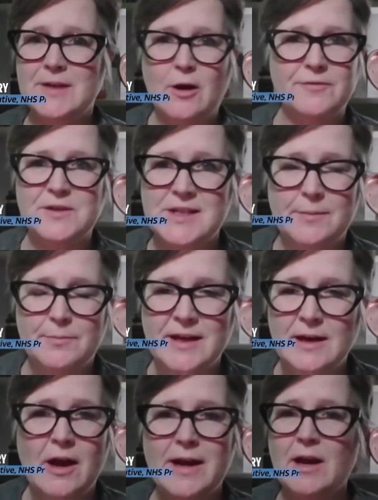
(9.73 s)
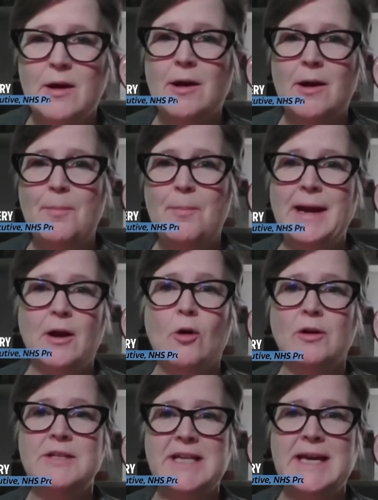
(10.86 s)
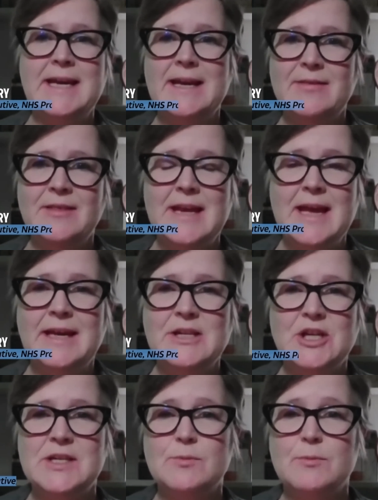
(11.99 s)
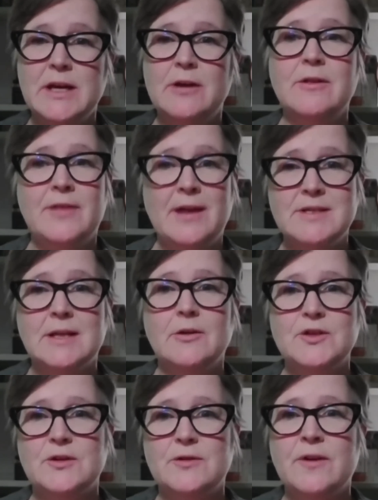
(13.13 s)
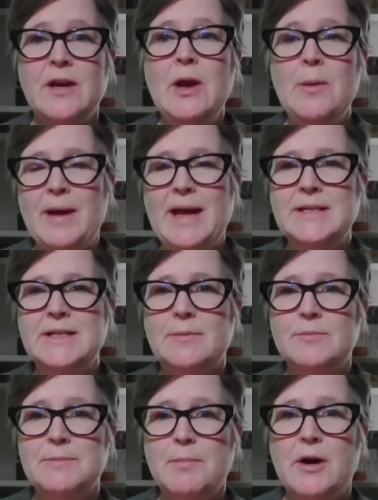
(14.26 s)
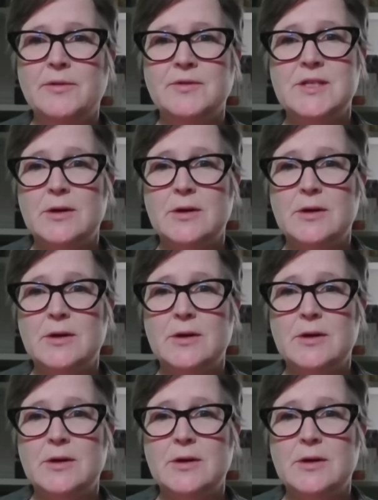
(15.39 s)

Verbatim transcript: after something like a, a, bank holiday in the NHS, we know that there is a lot of pent up demand.